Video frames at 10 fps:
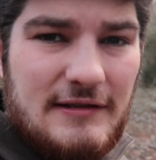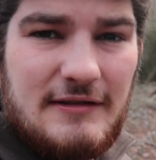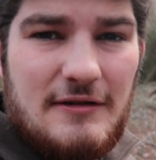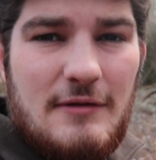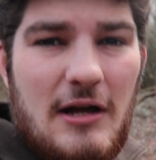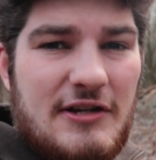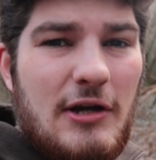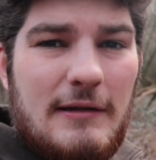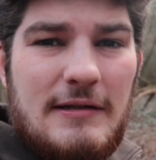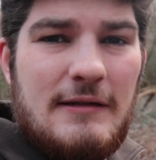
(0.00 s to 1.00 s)
to do, I
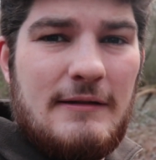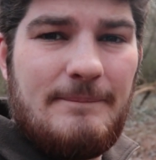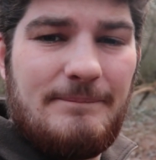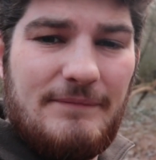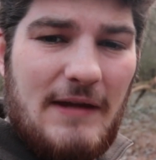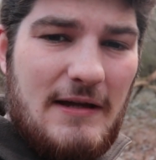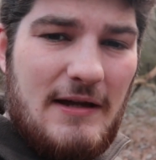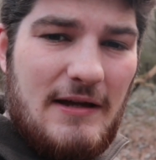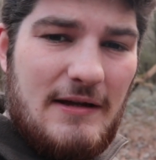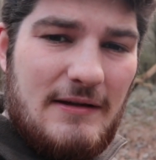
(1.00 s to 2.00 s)
could
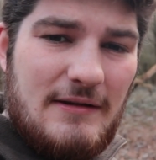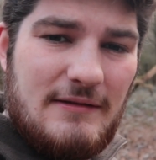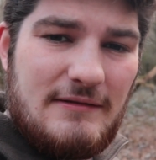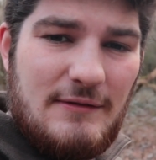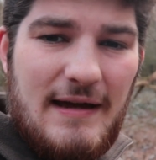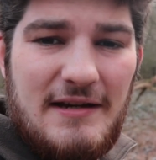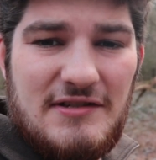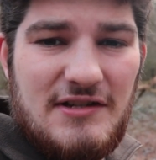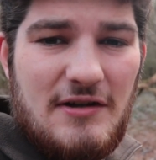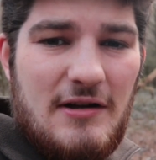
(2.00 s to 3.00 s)
uh, do a
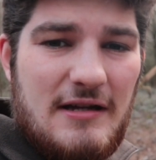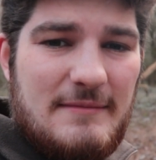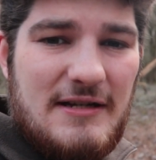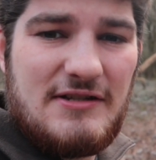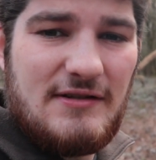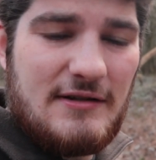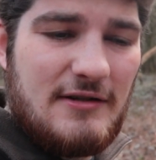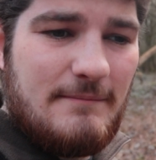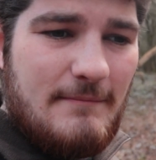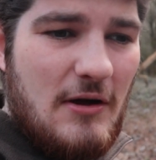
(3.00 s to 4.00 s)
HDR image, so I
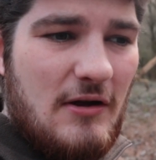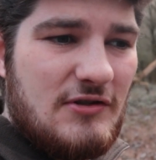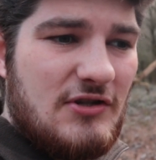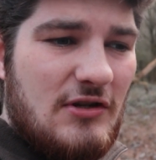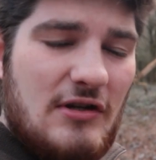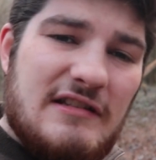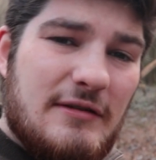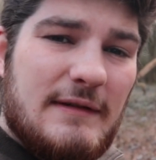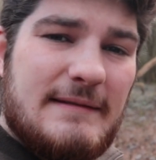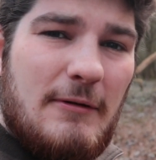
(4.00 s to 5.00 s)
could merge
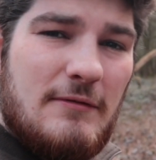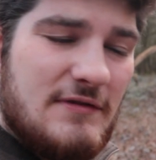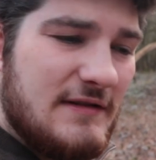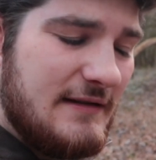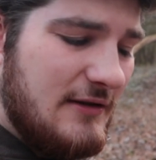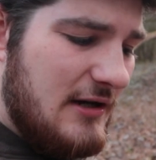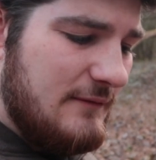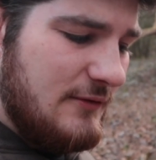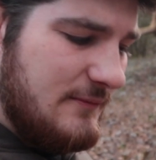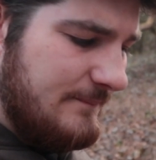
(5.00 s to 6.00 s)
two exposures in
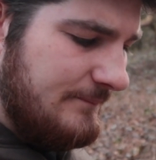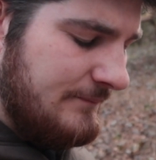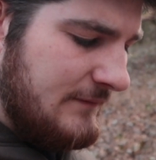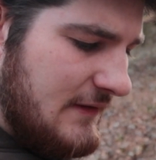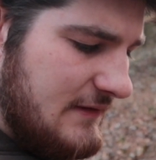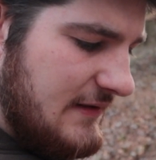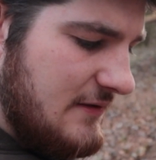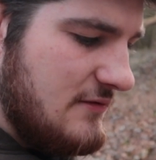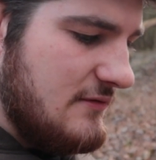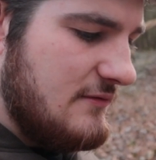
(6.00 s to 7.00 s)
Lightroom
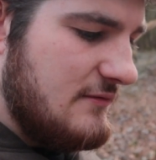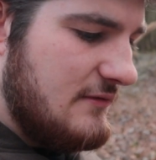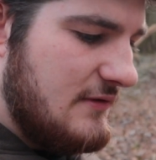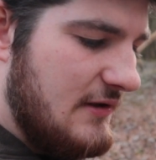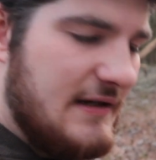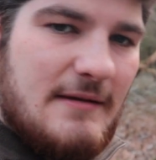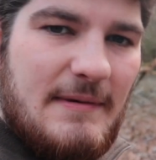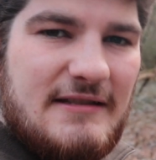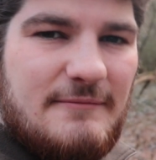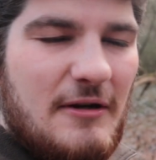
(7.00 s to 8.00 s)
to kind of get the
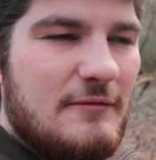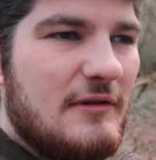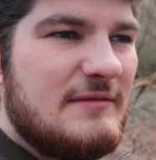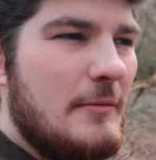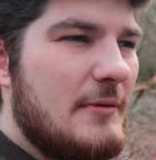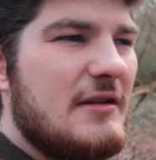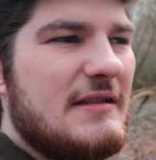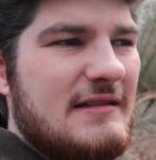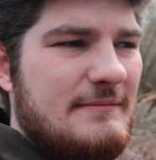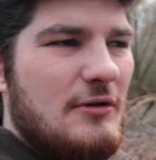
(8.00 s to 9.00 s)
best of both worlds. But because
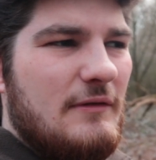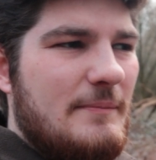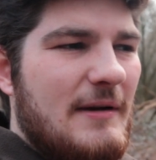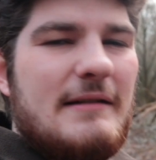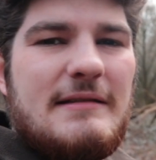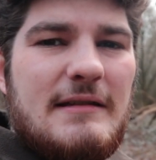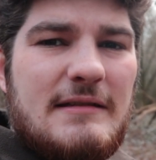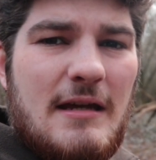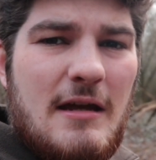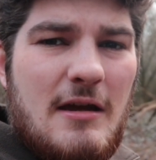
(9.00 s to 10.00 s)
this is more of a
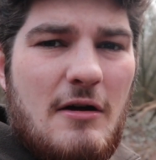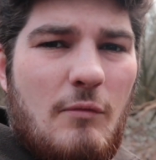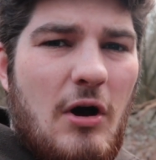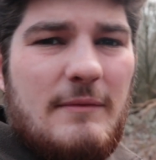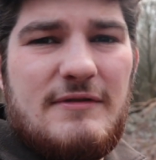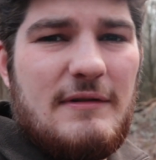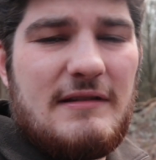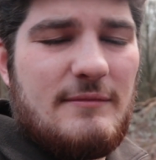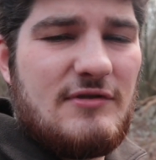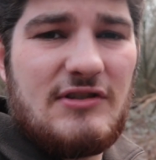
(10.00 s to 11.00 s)
practice, what I'm doing
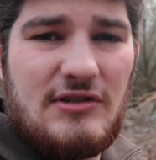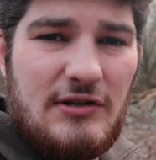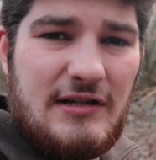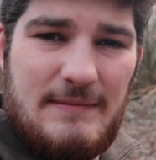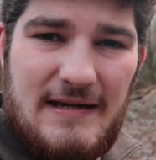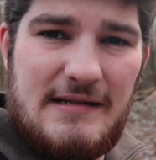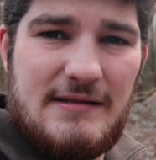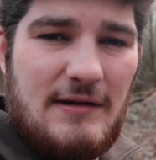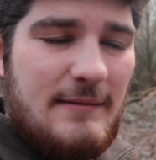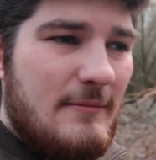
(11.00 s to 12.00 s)
is I'm just looking at my
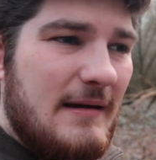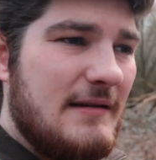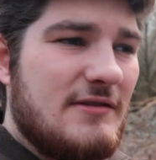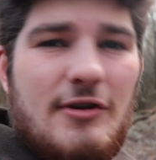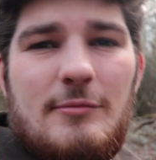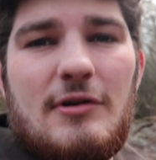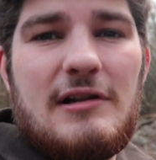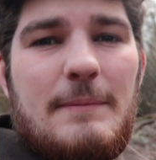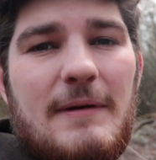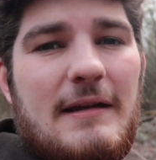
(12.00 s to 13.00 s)
histogram and making sure I'm not
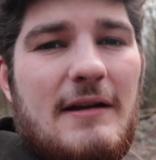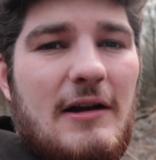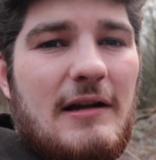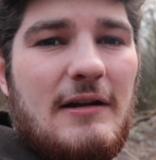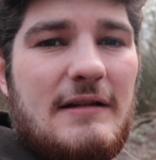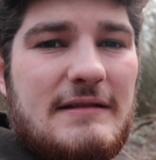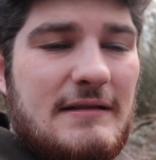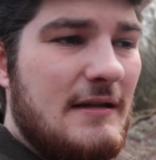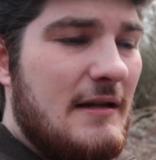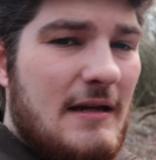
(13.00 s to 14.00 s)
clipping any highlights,
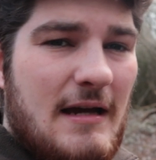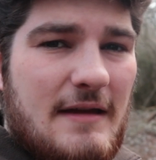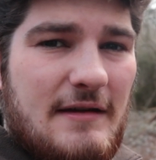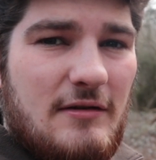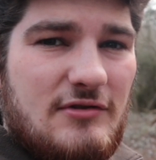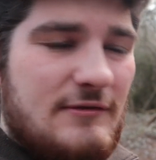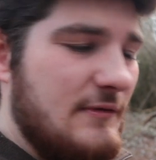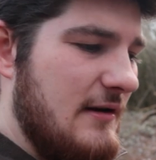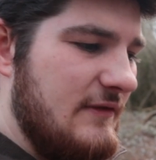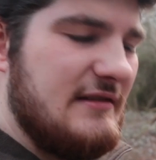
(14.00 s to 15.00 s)
and then I'll just
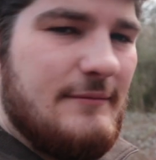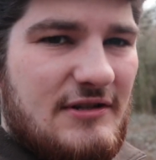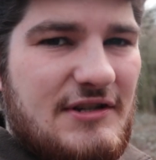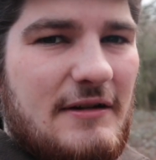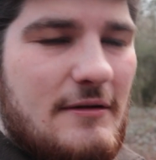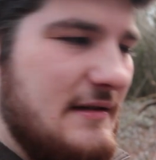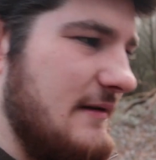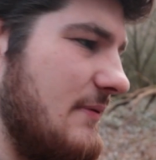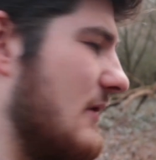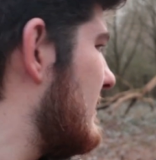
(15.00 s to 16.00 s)
recover some of the shadows
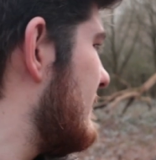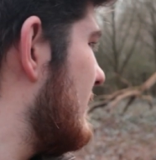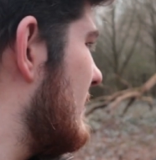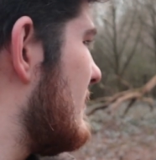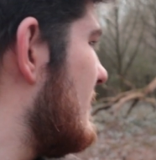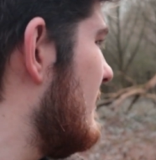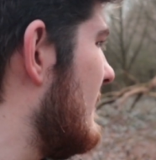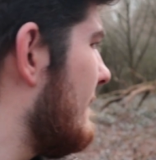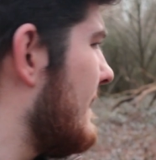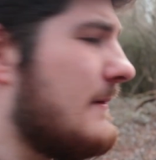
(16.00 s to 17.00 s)
in post production.
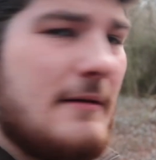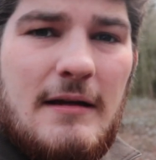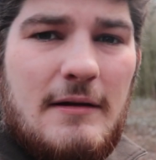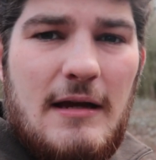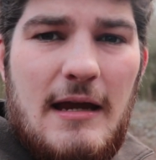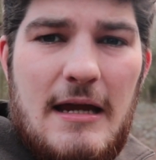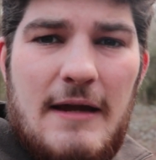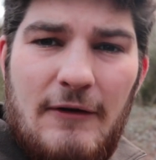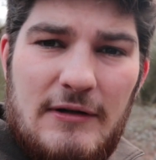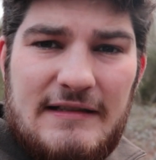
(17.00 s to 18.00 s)

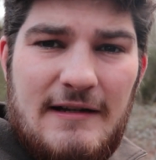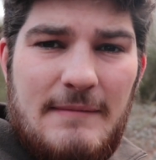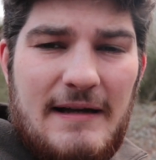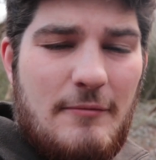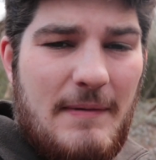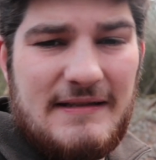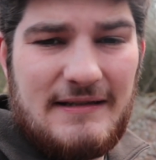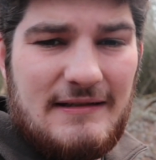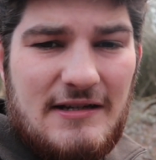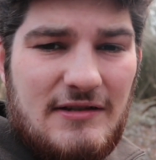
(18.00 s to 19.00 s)
If I was to come back with better
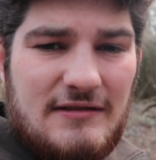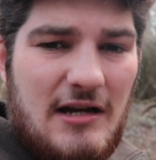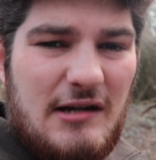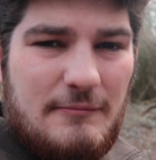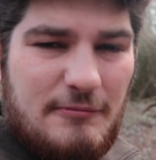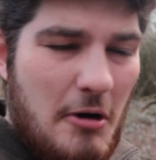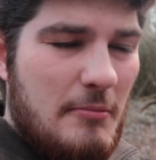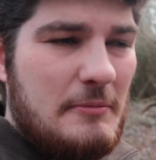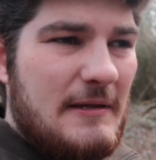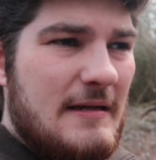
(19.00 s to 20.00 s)
conditions, I would
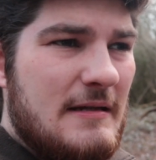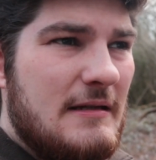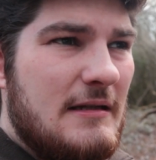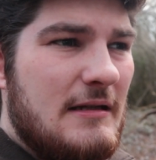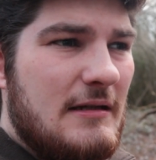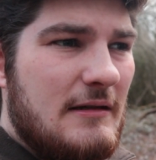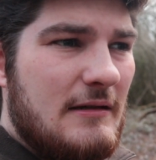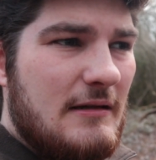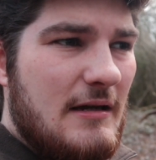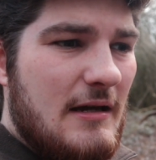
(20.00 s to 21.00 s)
probably
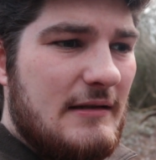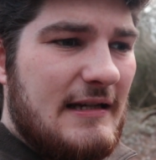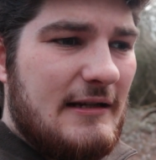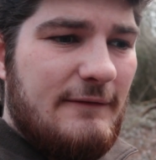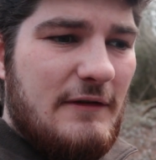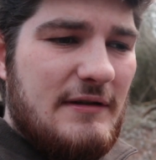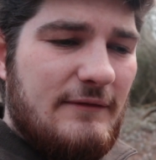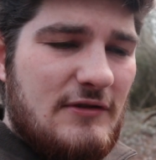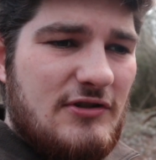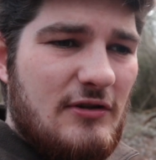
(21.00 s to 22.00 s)
uh, take a few
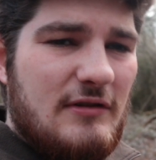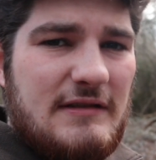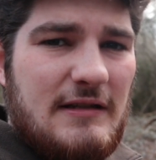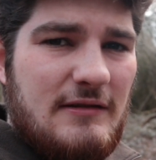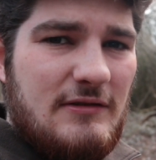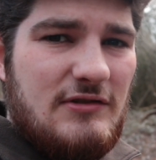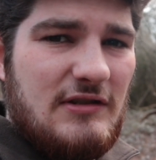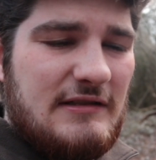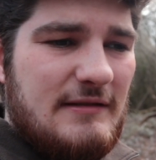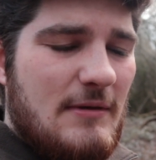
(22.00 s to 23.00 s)
different shots
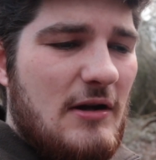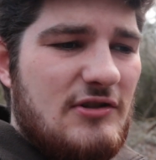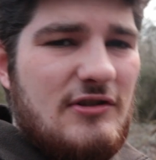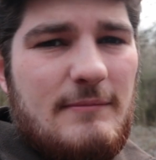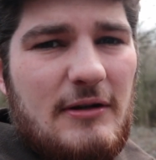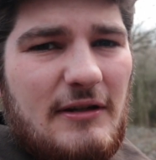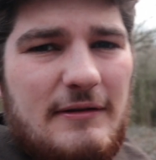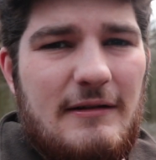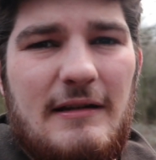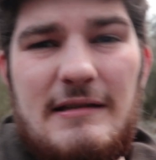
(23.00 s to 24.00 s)
just to merge them, but I don't
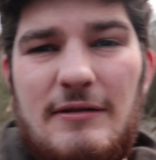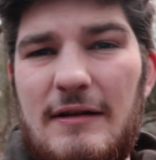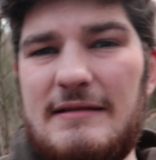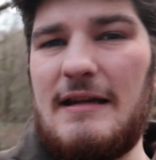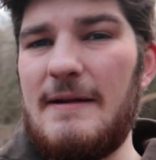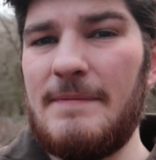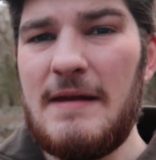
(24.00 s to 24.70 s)
think I need to do that today.